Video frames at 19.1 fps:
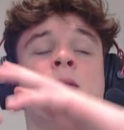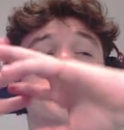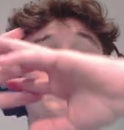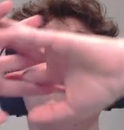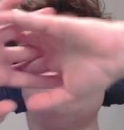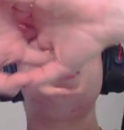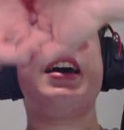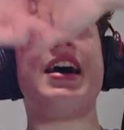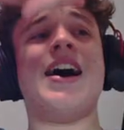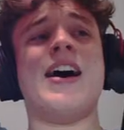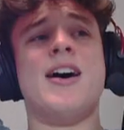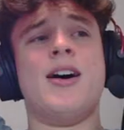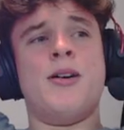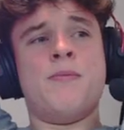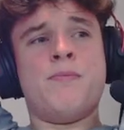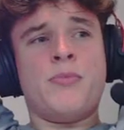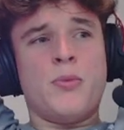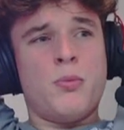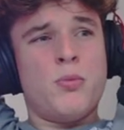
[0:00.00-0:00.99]
But yeah,
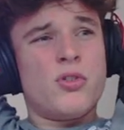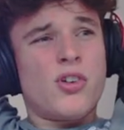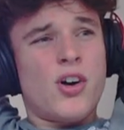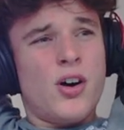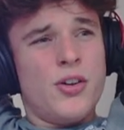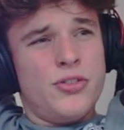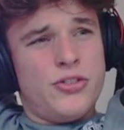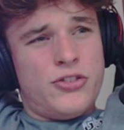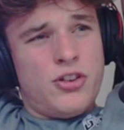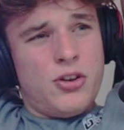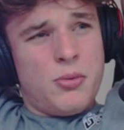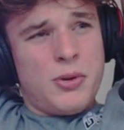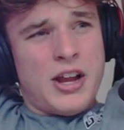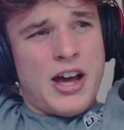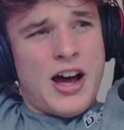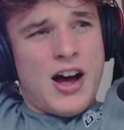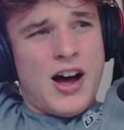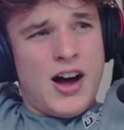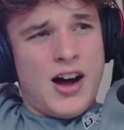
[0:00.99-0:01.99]
we're on two and
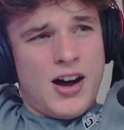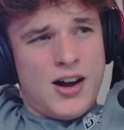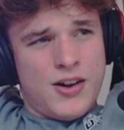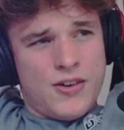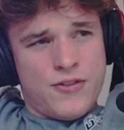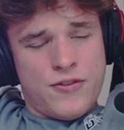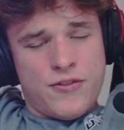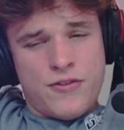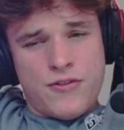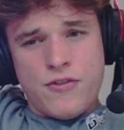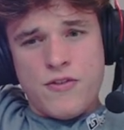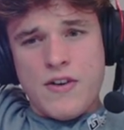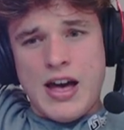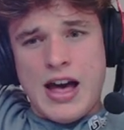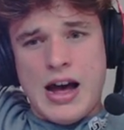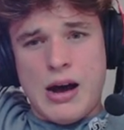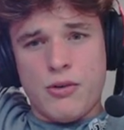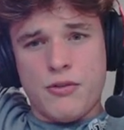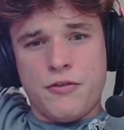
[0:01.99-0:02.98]
a half
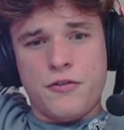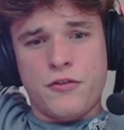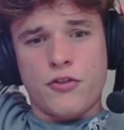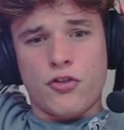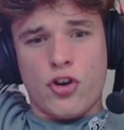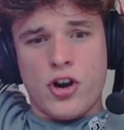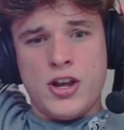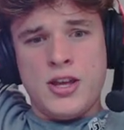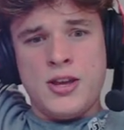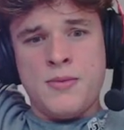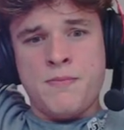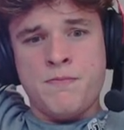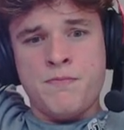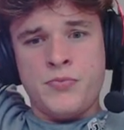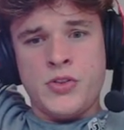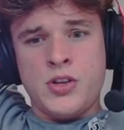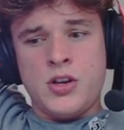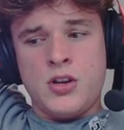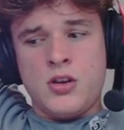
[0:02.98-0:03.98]
out of three.
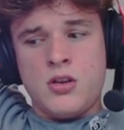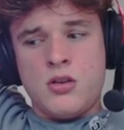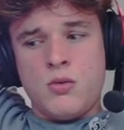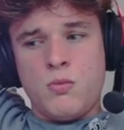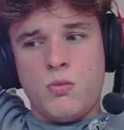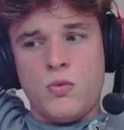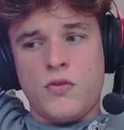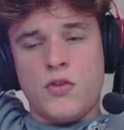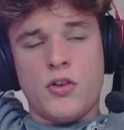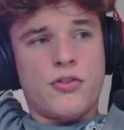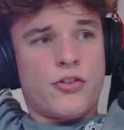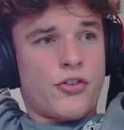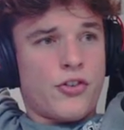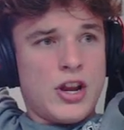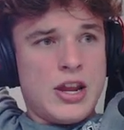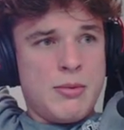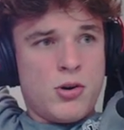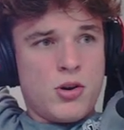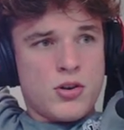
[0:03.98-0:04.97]
We've got
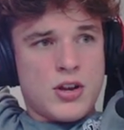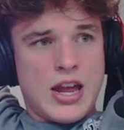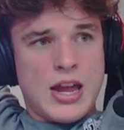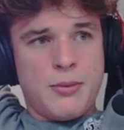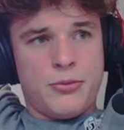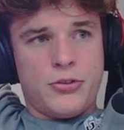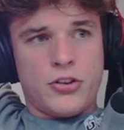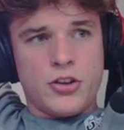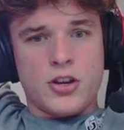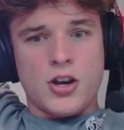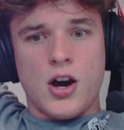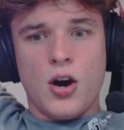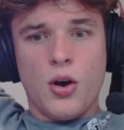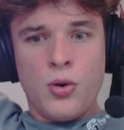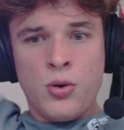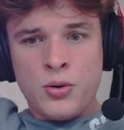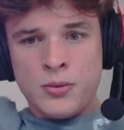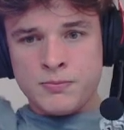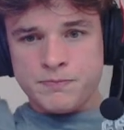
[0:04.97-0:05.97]
three more games to go.